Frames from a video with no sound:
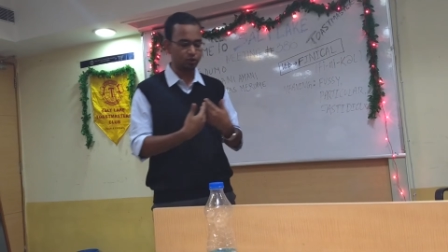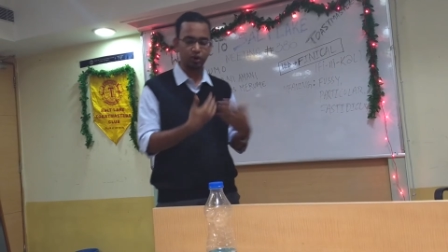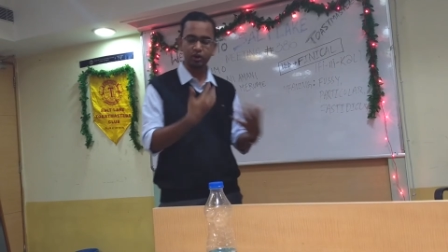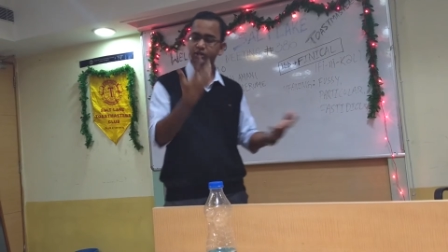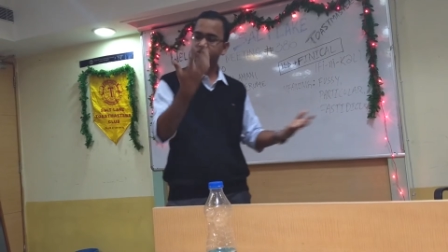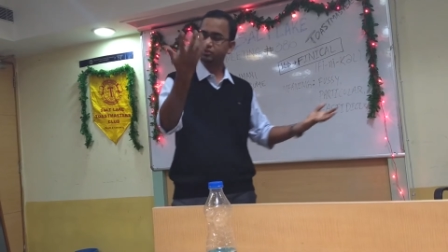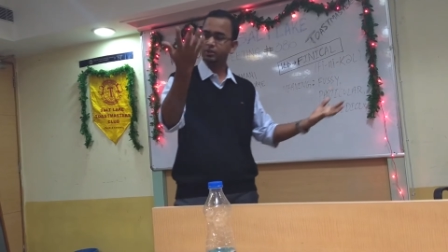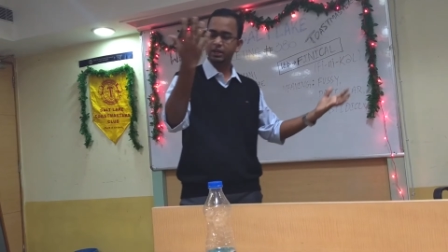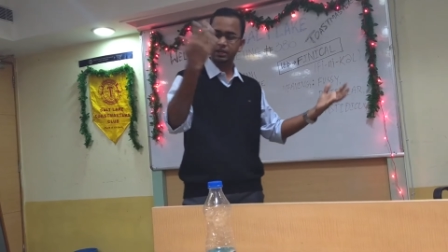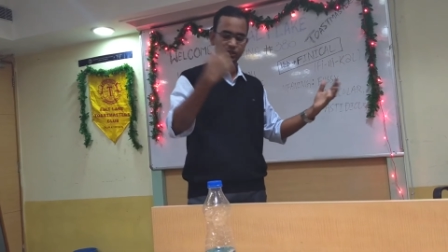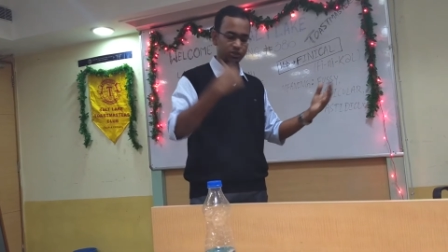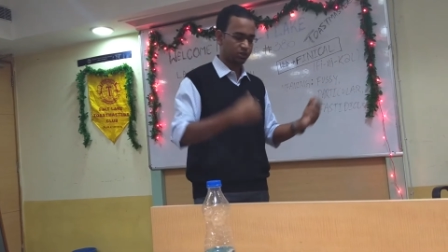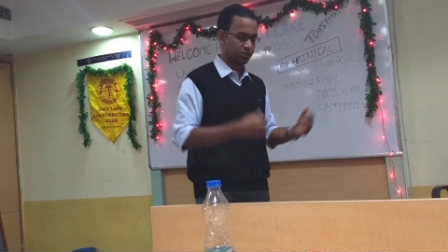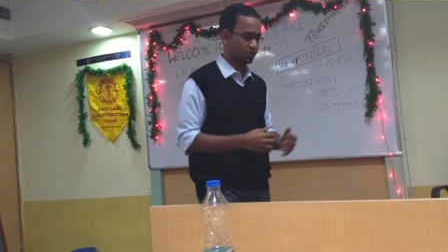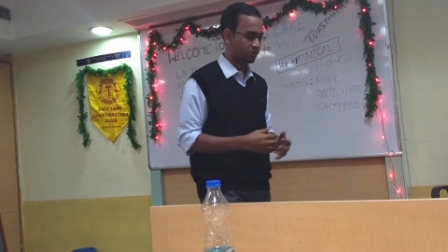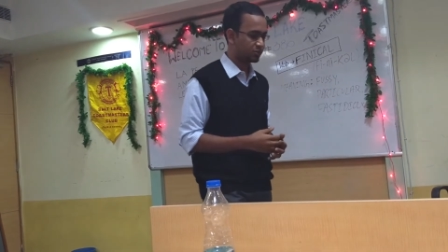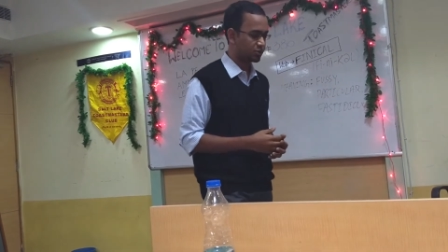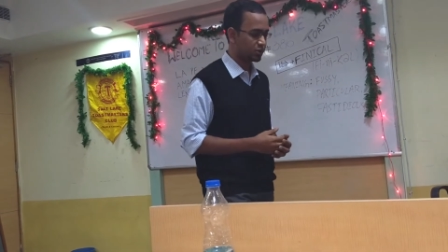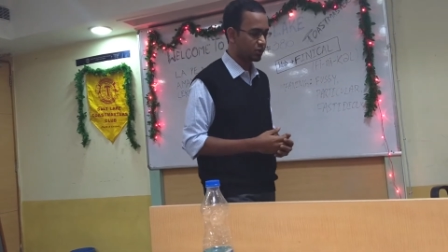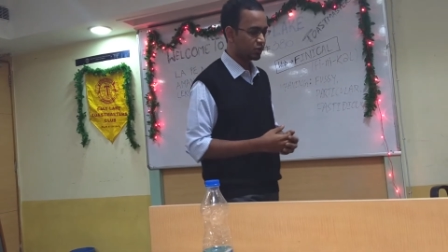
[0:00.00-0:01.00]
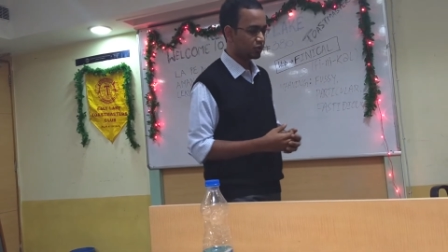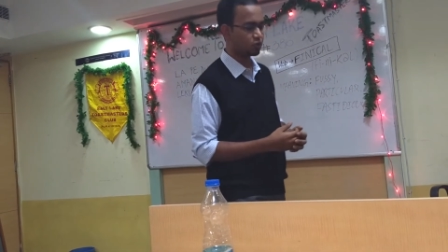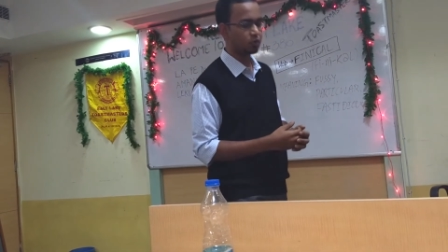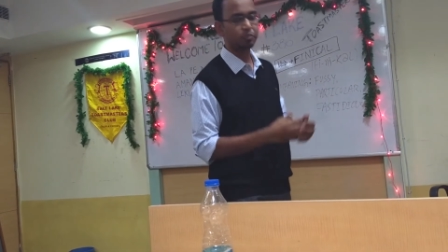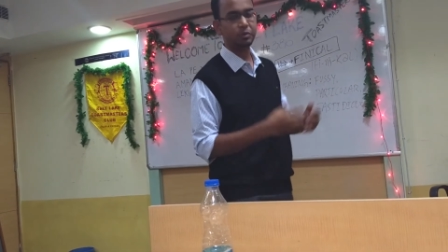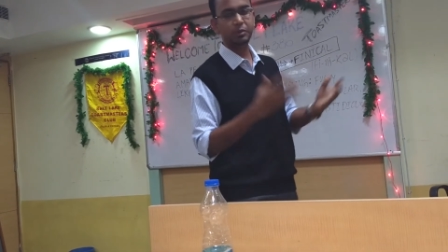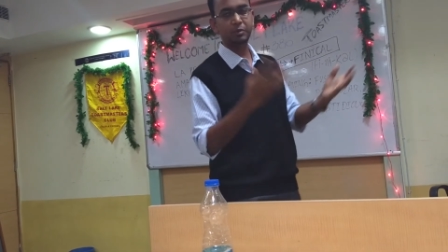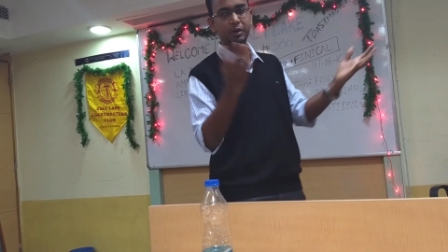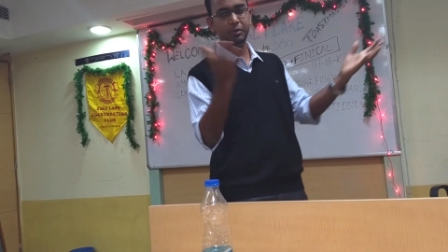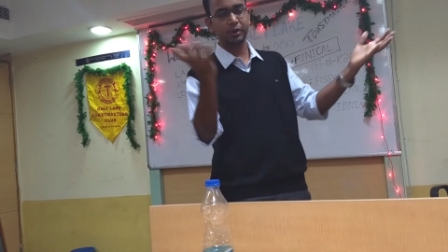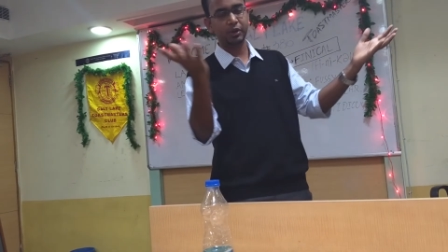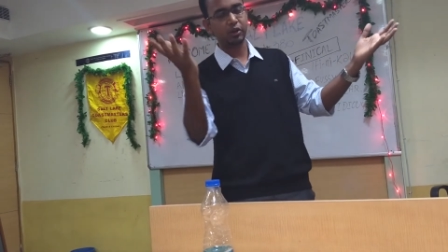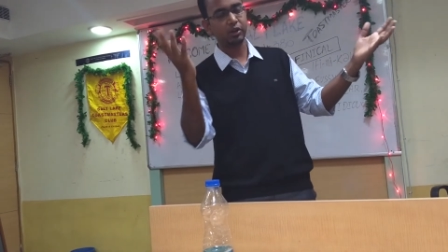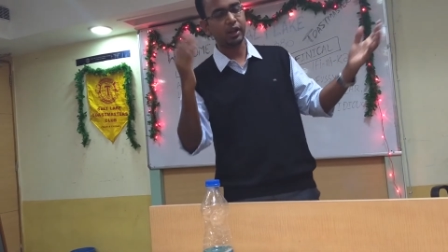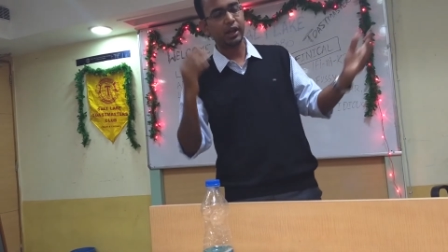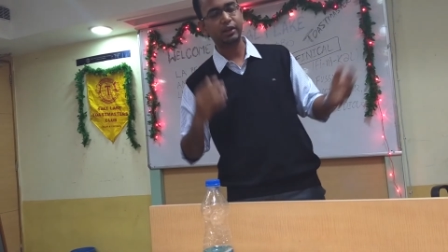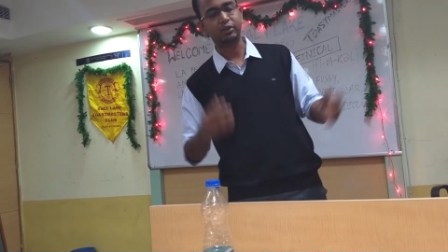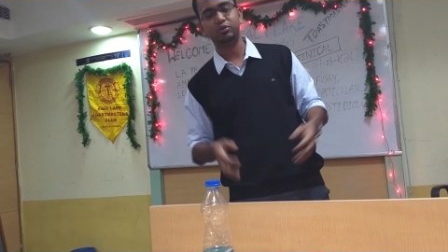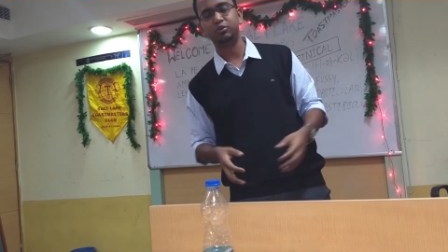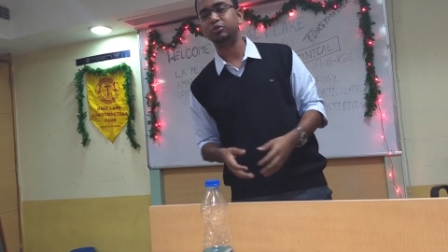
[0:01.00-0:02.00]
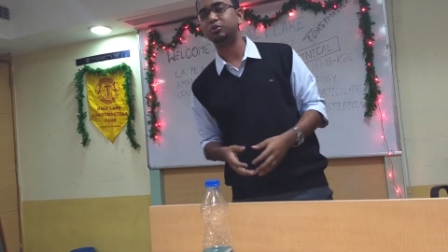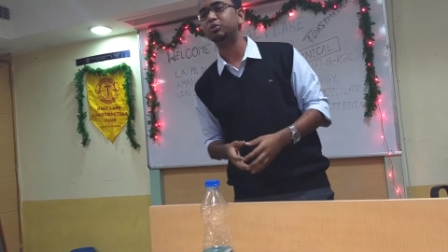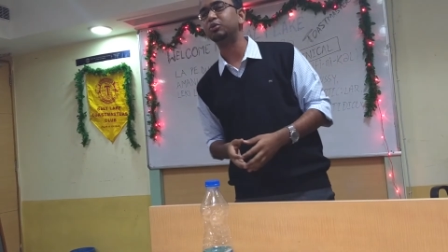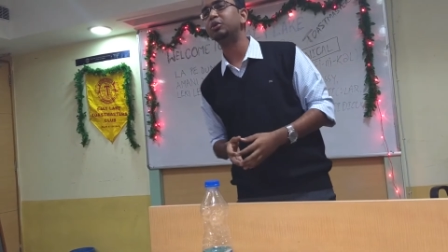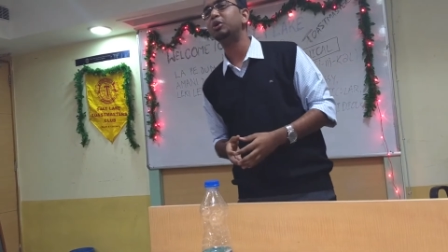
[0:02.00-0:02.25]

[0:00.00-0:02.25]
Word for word: honest relationships. So people may not lie to you.